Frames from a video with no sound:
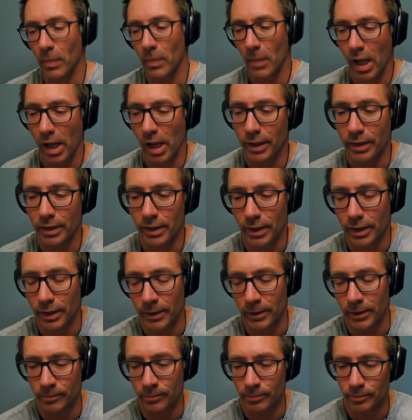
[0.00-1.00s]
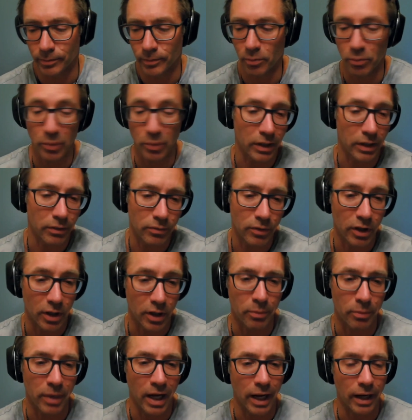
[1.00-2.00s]
then, but
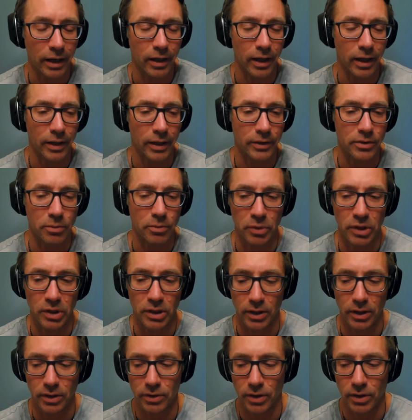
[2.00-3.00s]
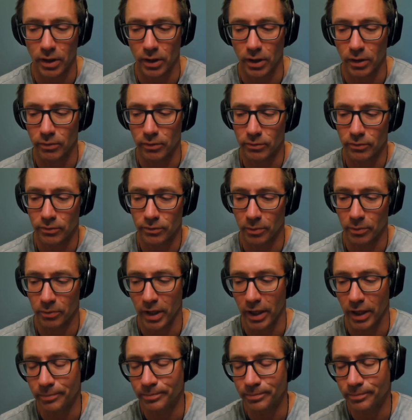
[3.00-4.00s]
looking back, I had some PTSD from that.